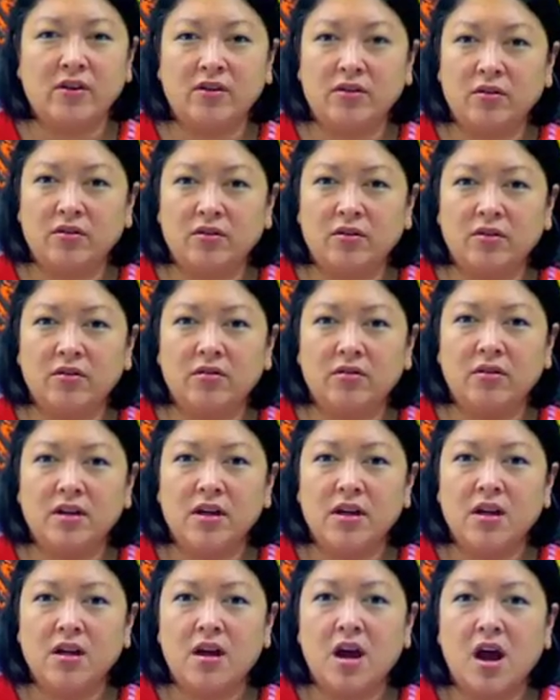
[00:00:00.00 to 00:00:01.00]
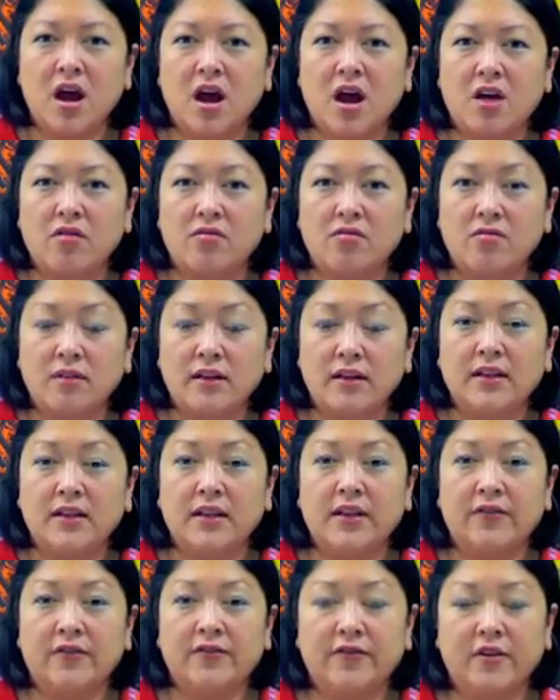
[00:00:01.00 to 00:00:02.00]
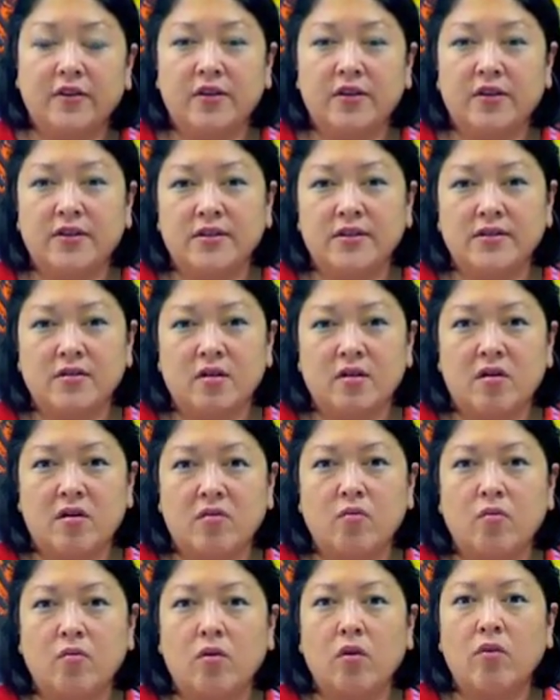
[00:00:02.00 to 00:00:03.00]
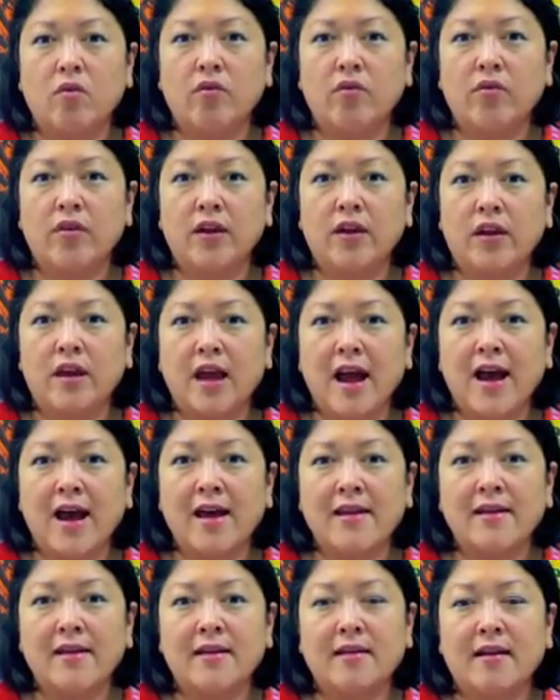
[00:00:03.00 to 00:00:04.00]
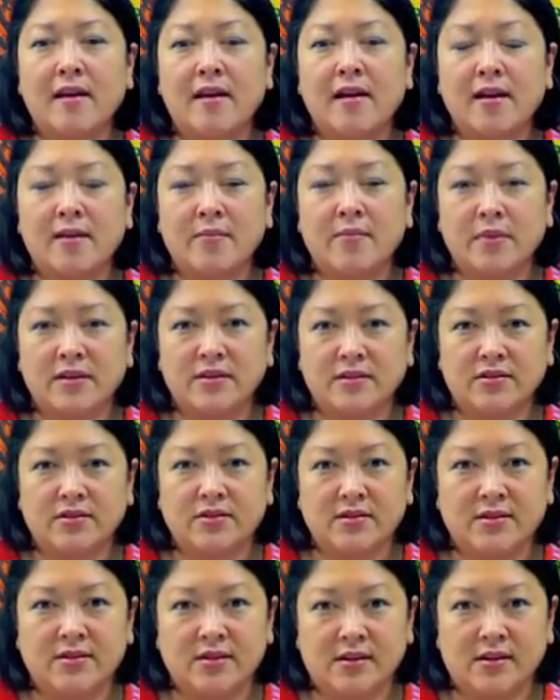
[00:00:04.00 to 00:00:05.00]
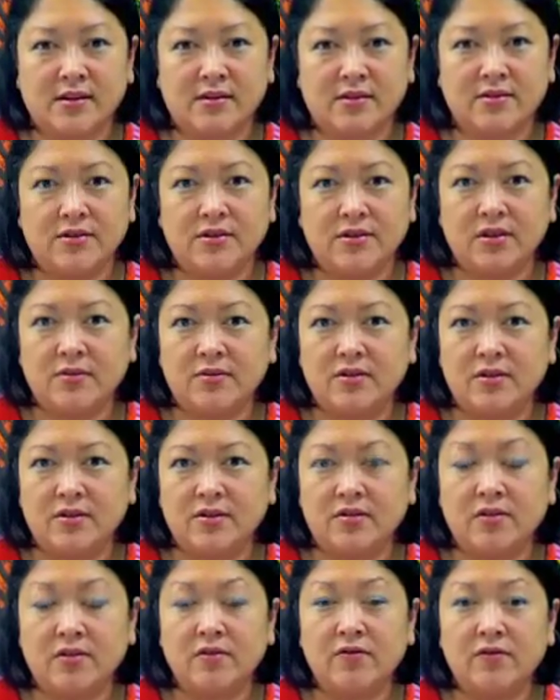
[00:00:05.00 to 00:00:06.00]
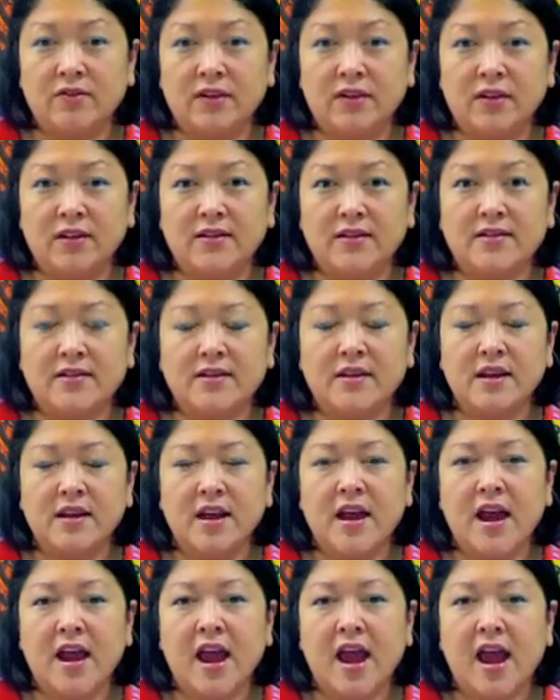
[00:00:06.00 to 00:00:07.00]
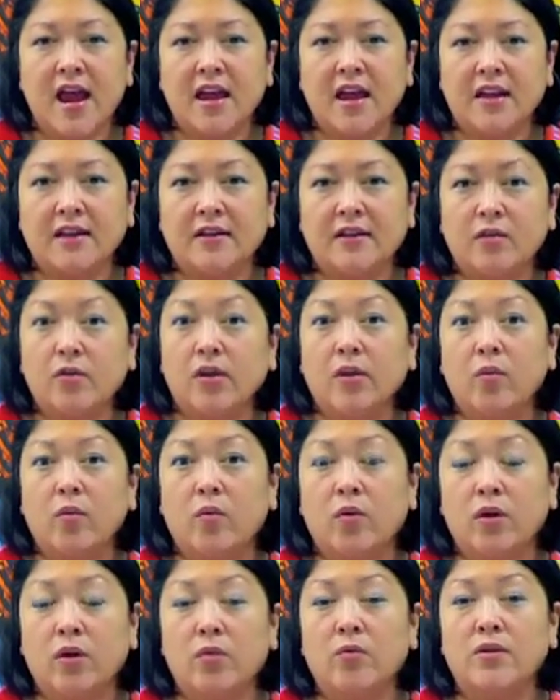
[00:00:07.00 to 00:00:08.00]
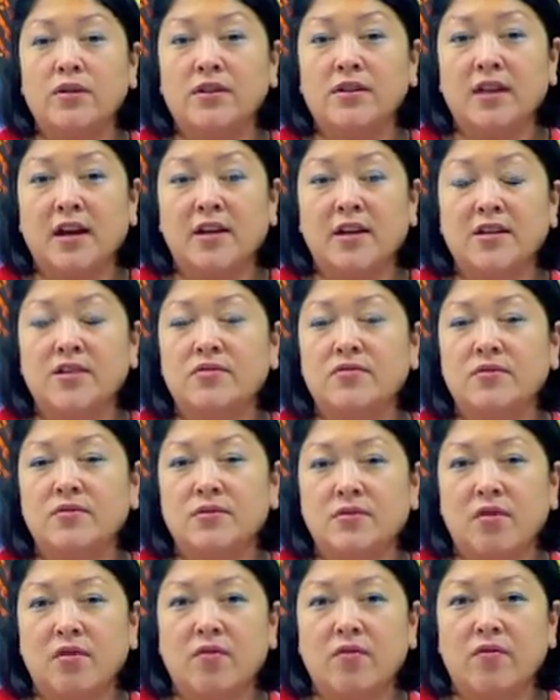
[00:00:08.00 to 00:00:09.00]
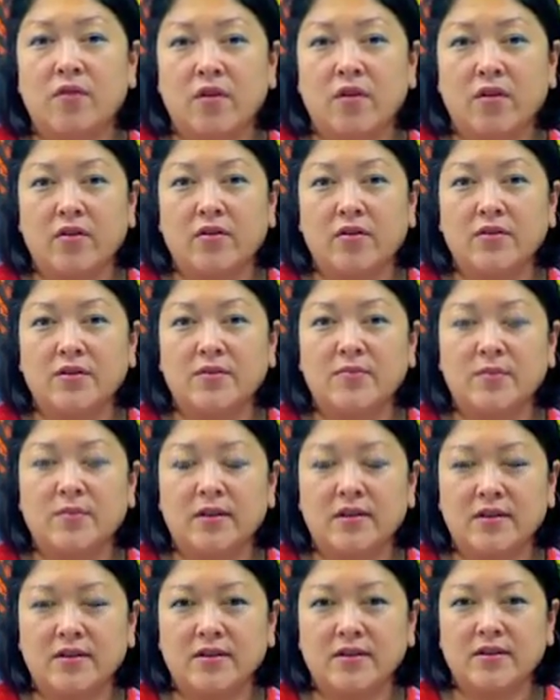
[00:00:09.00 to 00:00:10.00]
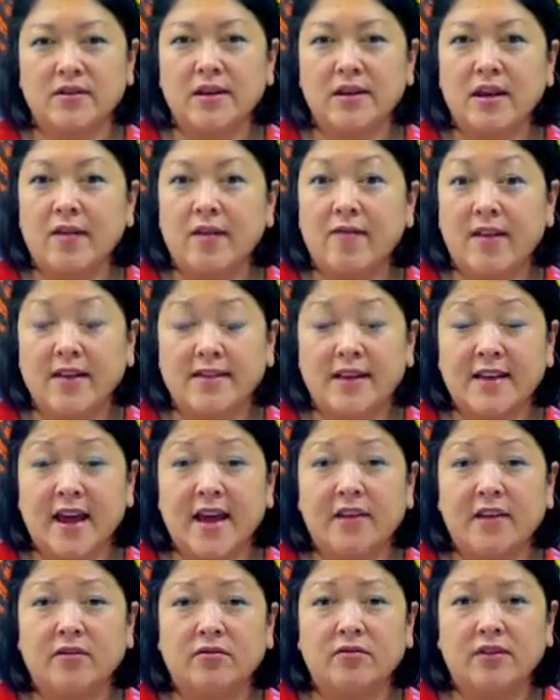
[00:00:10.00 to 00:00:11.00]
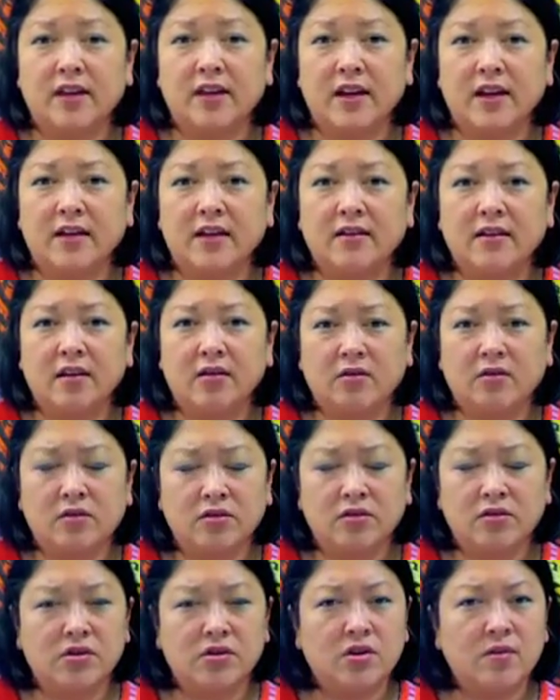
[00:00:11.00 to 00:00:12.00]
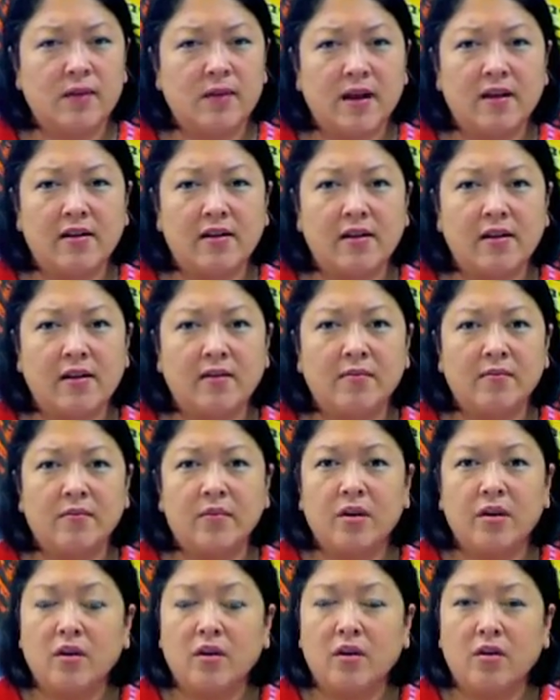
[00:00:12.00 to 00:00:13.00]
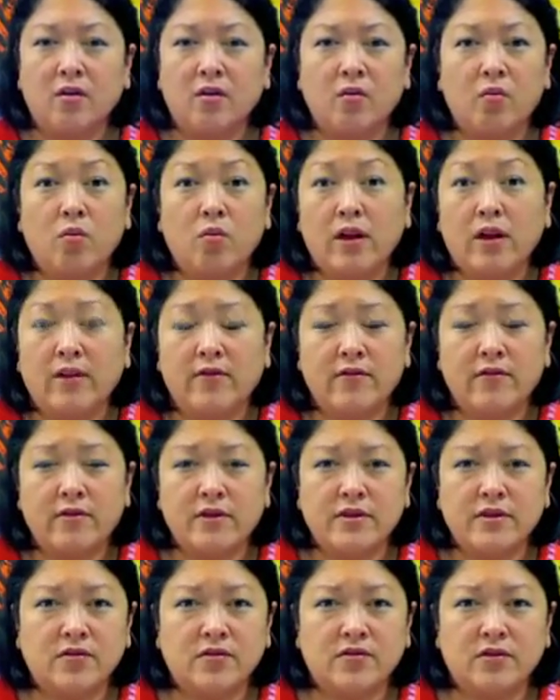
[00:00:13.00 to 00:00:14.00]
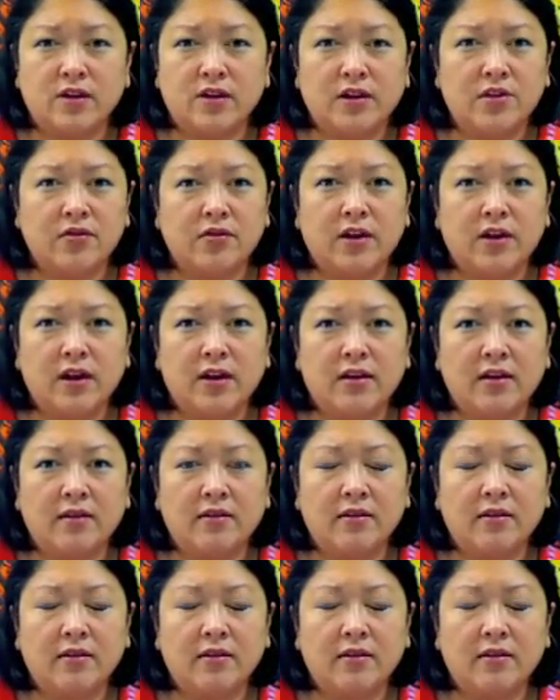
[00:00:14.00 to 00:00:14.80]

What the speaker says: you really focus on what the underlying messages are in terms of the conflicts, and look at what it would take to resolve those, because that's how you'll get a long-term outcome or whatever industry you're in.